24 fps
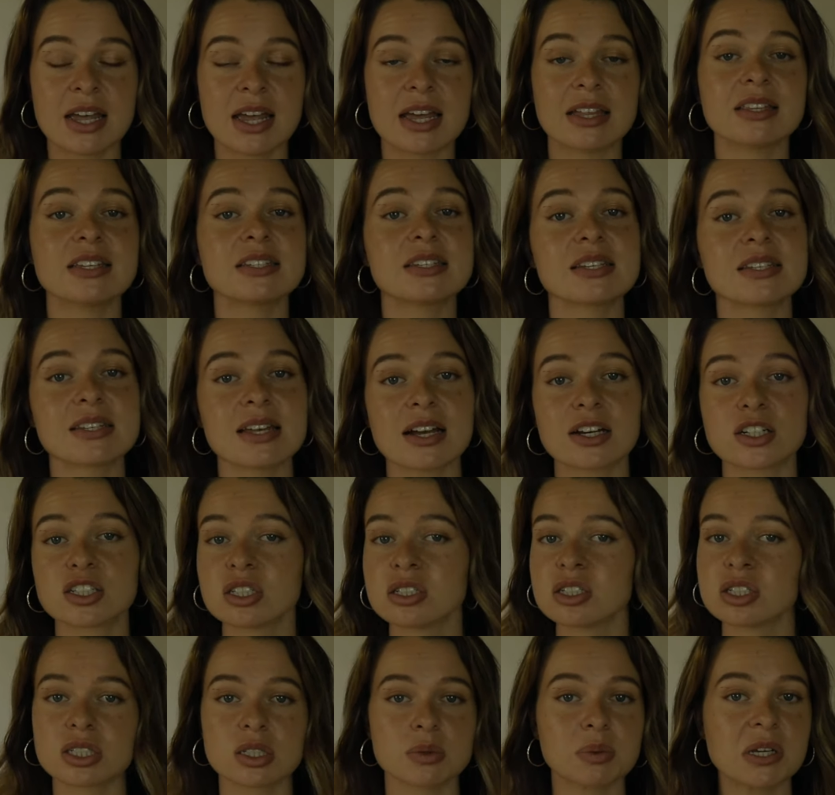And this is
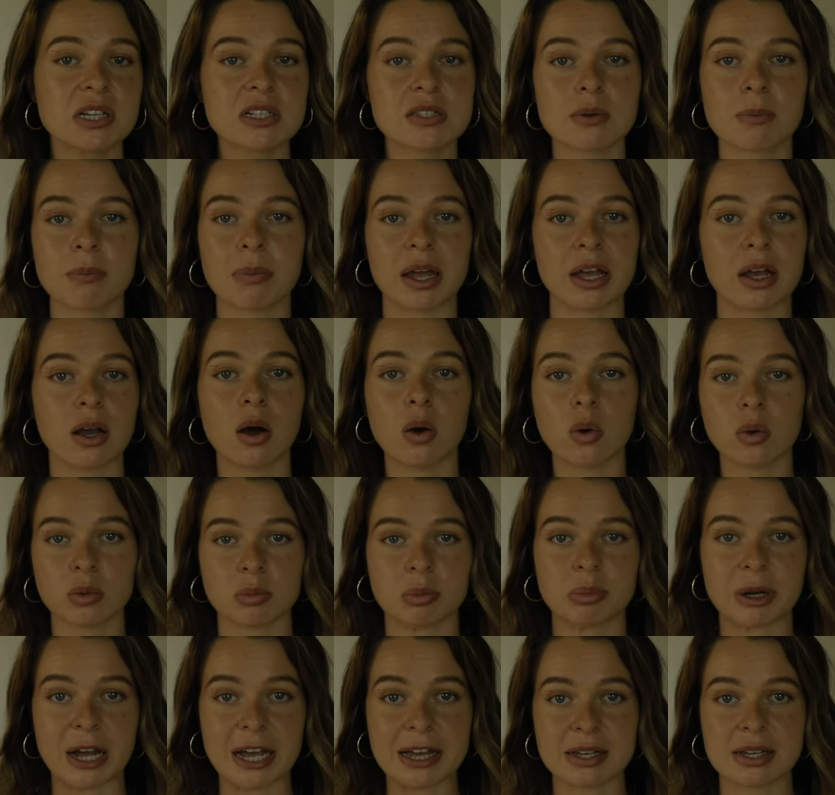actually just because of my own
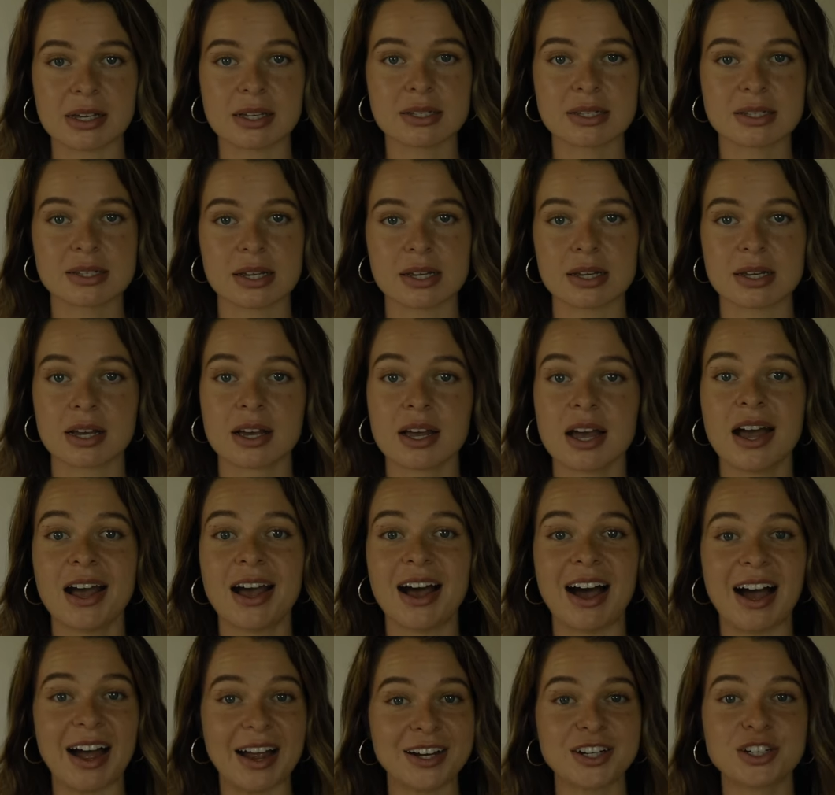bias. Like
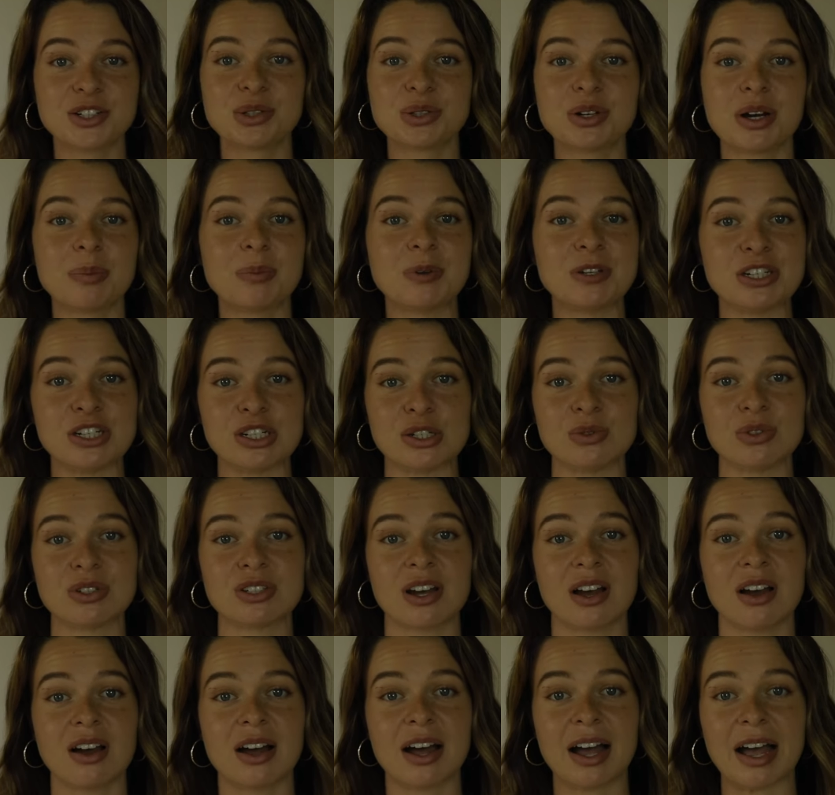I grew up in
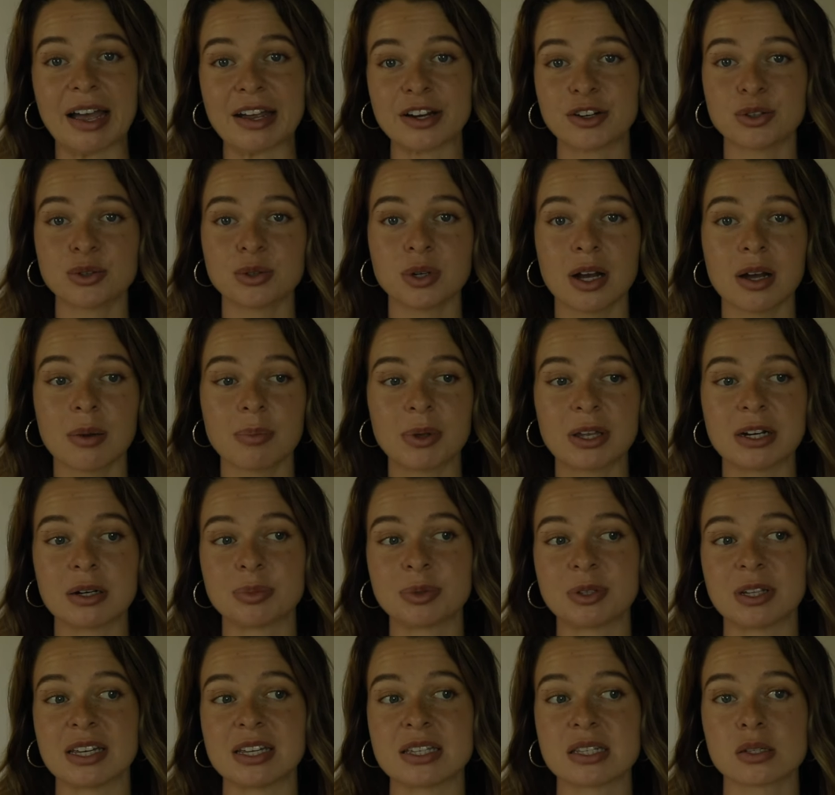Utah. I grew up in a
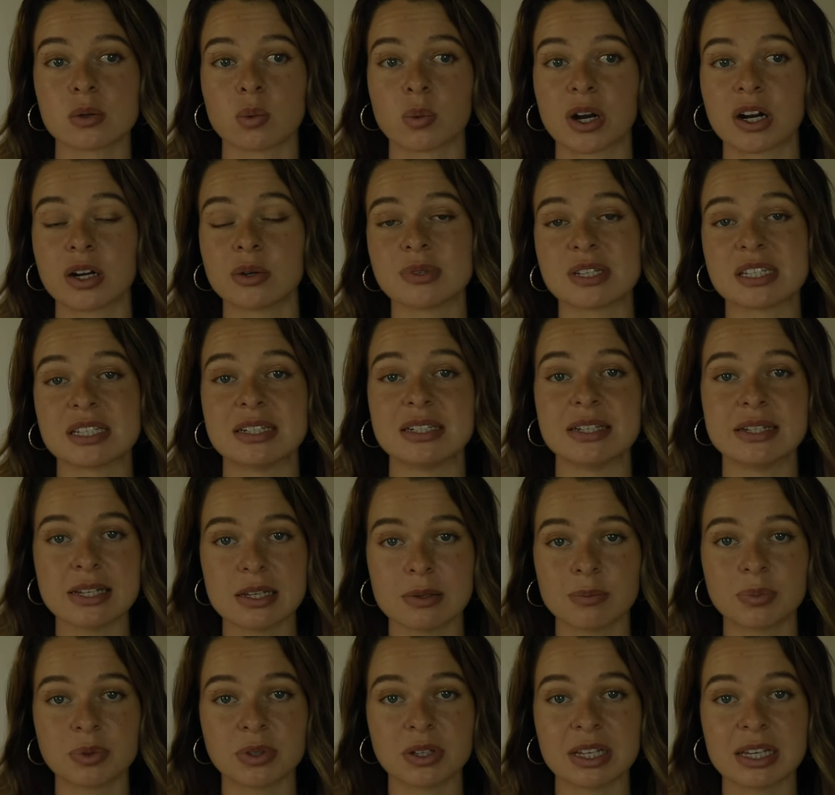place where it was
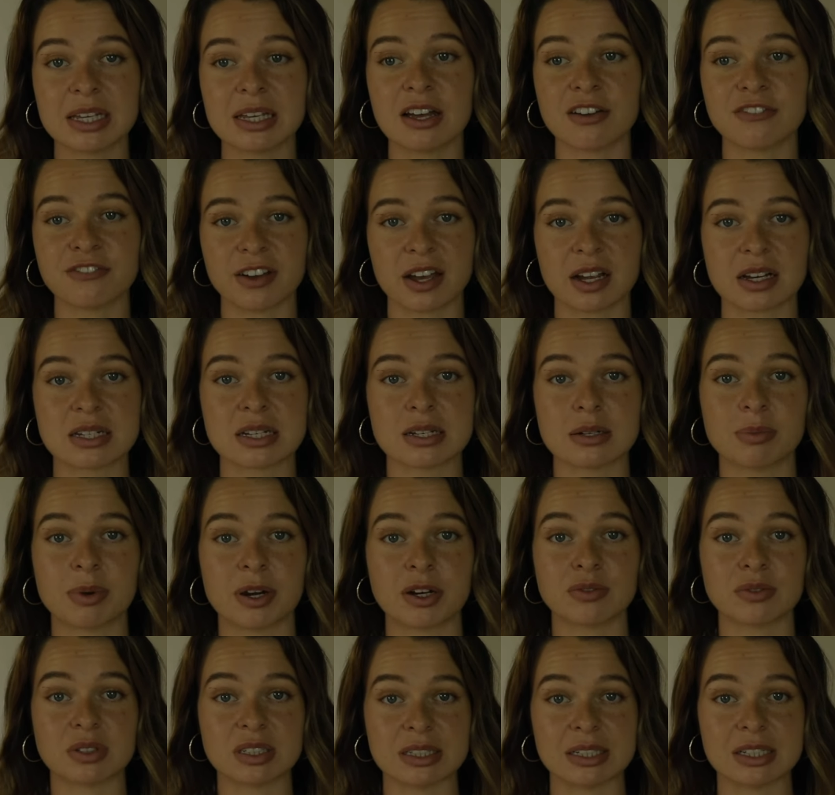deeply affected by
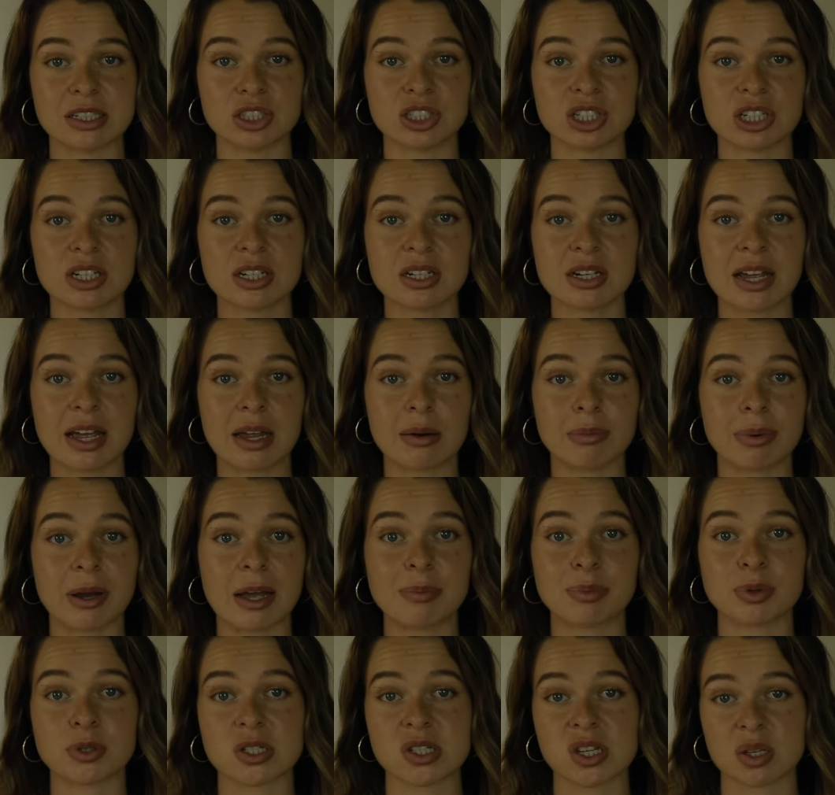religion and
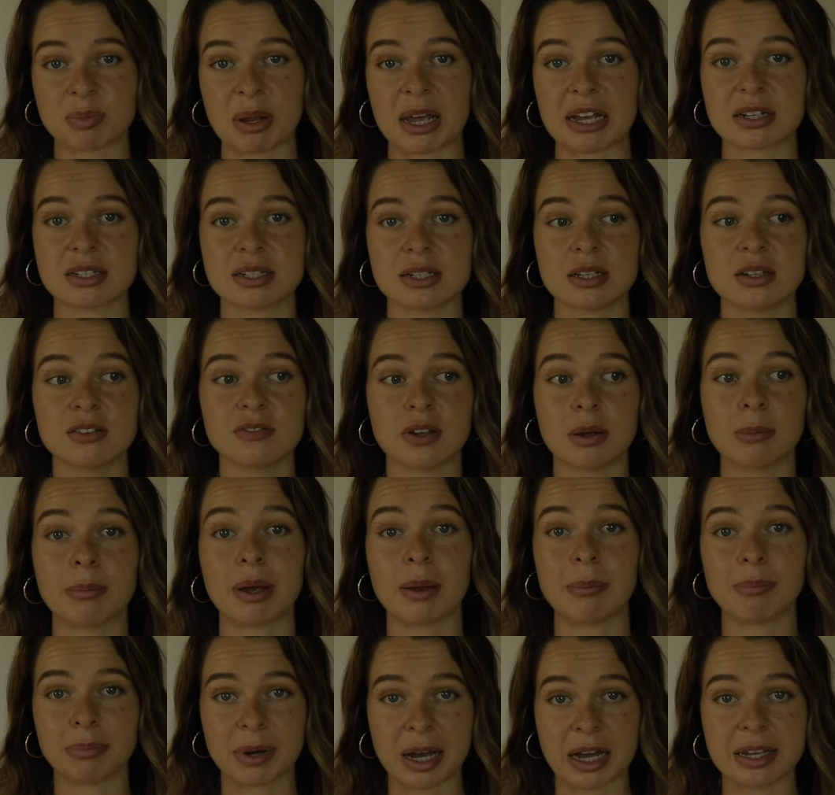by perspective and
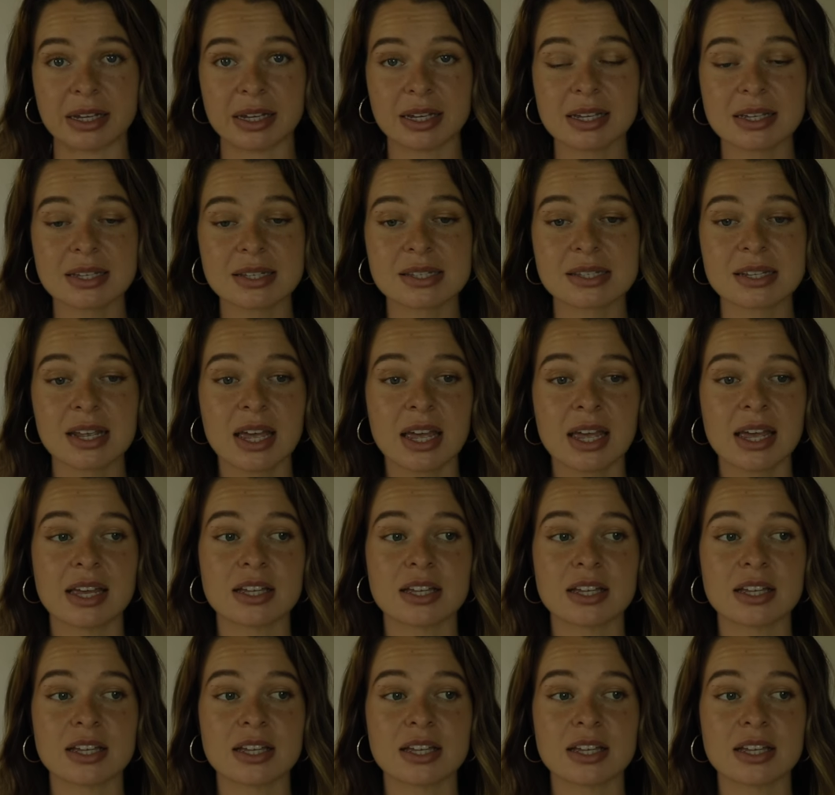by bias.